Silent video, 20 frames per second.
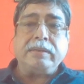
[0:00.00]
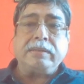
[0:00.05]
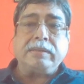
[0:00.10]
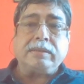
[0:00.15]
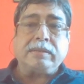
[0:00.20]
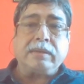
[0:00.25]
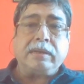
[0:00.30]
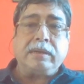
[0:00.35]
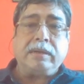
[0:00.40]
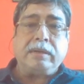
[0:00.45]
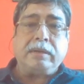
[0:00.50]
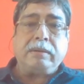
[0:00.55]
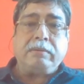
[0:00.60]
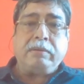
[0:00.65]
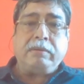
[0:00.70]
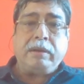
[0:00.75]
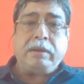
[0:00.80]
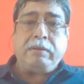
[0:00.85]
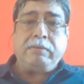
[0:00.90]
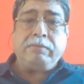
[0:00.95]
it's uh,
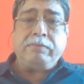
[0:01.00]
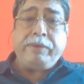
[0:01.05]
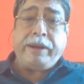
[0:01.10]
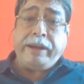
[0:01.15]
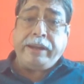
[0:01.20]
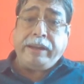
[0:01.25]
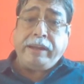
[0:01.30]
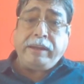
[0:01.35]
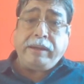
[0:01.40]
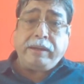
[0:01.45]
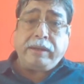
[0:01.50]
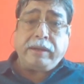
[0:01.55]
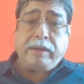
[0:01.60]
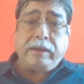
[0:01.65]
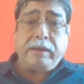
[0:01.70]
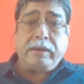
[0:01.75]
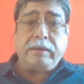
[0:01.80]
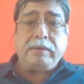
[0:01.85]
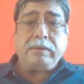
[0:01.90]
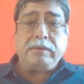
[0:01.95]
uh, very uh,
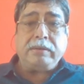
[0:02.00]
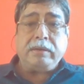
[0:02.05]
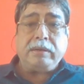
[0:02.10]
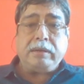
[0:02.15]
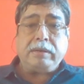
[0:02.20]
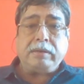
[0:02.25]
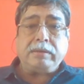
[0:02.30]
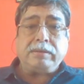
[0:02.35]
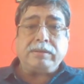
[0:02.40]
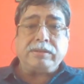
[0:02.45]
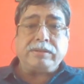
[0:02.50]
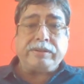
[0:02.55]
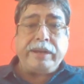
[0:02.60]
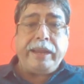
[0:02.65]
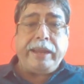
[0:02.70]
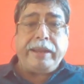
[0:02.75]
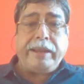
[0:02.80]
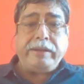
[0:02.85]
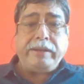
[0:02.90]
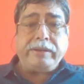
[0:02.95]
uh
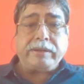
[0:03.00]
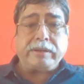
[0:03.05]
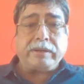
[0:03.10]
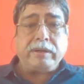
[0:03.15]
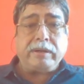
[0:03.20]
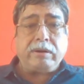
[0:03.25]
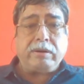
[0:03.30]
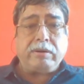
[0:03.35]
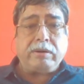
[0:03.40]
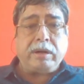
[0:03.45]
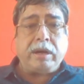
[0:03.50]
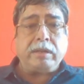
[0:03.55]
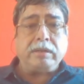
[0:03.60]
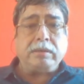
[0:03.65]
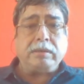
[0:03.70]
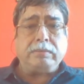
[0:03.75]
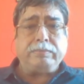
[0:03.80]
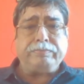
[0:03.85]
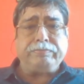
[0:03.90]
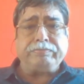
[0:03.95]
strange or
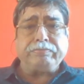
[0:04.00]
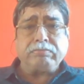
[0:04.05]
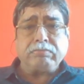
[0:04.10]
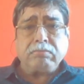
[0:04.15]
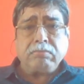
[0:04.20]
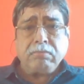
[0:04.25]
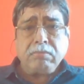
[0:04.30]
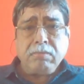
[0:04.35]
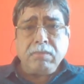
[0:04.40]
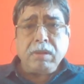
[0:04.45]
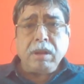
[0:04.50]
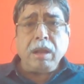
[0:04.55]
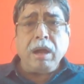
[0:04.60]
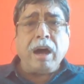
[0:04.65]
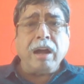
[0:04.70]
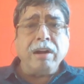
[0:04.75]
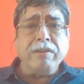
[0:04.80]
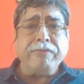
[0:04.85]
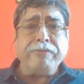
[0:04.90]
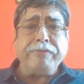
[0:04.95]
rather
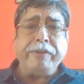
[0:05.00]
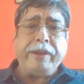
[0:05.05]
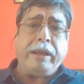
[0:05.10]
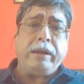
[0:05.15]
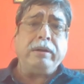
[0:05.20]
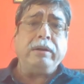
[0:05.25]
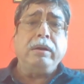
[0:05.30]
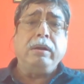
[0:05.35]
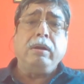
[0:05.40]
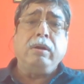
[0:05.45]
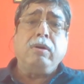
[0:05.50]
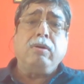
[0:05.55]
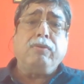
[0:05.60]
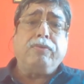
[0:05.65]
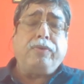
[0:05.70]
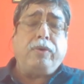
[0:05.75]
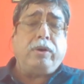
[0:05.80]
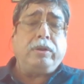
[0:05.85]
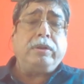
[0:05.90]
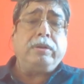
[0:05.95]
unfair
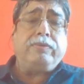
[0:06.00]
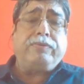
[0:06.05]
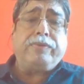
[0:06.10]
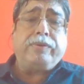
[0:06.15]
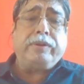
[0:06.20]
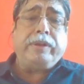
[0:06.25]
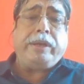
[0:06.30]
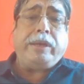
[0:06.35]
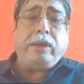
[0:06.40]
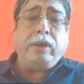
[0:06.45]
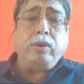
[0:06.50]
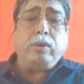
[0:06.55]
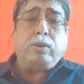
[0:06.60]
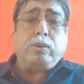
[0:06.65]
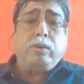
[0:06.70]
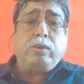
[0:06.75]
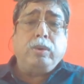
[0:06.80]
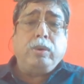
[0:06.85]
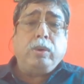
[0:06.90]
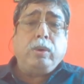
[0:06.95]
for the, for the
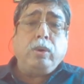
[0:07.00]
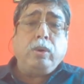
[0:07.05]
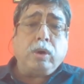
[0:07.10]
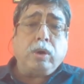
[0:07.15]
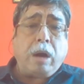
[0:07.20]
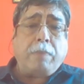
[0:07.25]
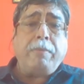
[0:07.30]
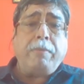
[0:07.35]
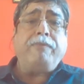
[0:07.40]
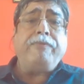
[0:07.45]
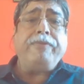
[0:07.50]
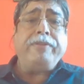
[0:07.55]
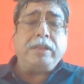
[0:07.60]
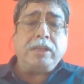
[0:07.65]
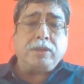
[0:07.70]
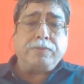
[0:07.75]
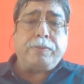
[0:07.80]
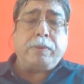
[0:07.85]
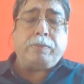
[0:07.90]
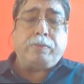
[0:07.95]
EU to come up with
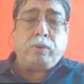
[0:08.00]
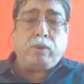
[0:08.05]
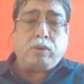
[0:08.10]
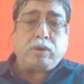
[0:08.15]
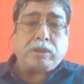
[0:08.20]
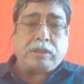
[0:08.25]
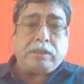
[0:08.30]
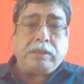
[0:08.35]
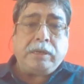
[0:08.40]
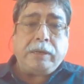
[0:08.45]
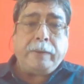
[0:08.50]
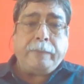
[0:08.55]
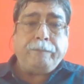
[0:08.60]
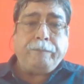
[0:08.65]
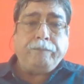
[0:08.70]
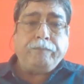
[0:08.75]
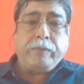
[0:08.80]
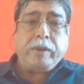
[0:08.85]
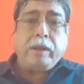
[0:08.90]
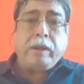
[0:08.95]
this proposal.
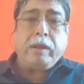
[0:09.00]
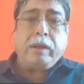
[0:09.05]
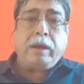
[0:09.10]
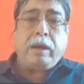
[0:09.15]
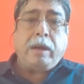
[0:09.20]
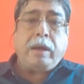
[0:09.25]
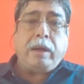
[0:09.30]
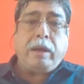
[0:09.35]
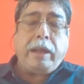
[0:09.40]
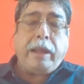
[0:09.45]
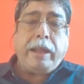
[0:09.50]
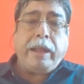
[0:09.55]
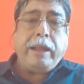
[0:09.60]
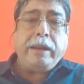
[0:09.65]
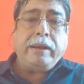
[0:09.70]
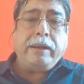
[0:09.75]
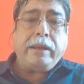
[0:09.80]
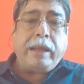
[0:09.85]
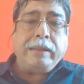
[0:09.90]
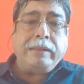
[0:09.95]
Uh,
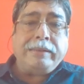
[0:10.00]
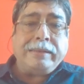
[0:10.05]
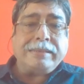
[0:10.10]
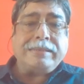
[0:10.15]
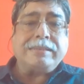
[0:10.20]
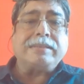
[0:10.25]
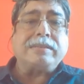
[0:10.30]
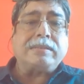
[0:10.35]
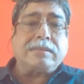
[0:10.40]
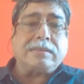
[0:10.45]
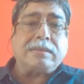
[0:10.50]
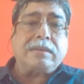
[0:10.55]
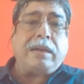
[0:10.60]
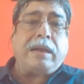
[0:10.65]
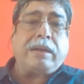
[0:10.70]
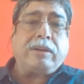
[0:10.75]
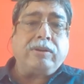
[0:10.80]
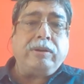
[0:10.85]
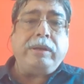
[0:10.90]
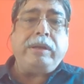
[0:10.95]
and, and this
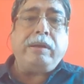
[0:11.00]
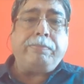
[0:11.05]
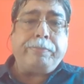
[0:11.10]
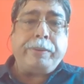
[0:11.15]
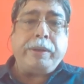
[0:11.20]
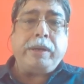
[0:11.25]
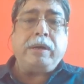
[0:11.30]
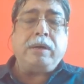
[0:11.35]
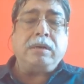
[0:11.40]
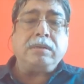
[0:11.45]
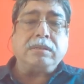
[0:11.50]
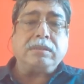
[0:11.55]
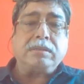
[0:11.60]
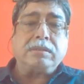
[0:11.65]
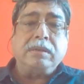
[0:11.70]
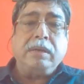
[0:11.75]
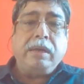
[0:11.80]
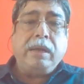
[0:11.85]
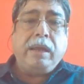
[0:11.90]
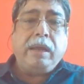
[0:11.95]
actually
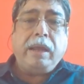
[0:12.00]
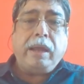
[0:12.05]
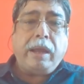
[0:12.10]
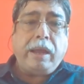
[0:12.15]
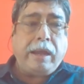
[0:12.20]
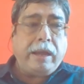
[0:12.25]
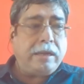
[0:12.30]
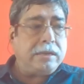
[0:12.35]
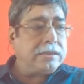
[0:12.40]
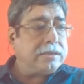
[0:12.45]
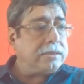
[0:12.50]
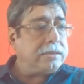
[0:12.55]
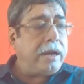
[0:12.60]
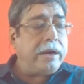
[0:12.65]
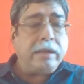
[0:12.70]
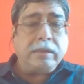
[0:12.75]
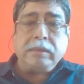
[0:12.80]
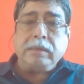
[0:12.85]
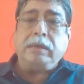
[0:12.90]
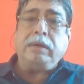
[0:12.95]
appears as
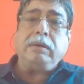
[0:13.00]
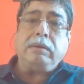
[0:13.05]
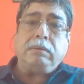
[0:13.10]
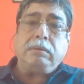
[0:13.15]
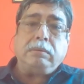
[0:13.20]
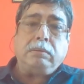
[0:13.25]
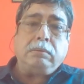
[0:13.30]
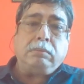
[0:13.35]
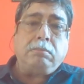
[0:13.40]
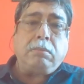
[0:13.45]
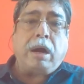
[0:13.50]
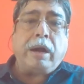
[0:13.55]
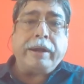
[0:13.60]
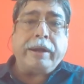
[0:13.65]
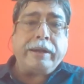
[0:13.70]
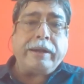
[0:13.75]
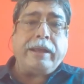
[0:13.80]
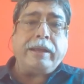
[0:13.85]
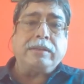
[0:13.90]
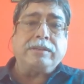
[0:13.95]
another
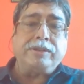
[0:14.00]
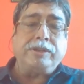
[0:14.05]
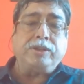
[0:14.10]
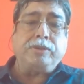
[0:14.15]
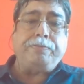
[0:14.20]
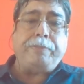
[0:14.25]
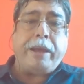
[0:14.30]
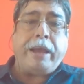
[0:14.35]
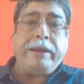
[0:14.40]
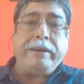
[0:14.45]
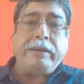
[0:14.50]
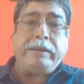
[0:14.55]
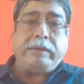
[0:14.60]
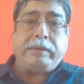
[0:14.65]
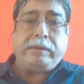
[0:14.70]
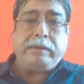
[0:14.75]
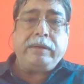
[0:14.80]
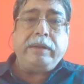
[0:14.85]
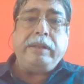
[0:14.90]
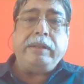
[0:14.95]
market access
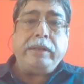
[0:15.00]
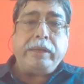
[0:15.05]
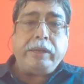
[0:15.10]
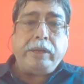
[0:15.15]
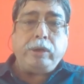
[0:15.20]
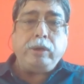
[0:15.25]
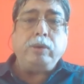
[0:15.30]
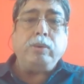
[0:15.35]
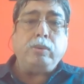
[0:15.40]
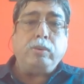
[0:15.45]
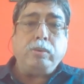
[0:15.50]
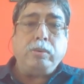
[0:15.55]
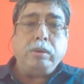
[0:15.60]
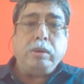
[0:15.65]
barrier in the EU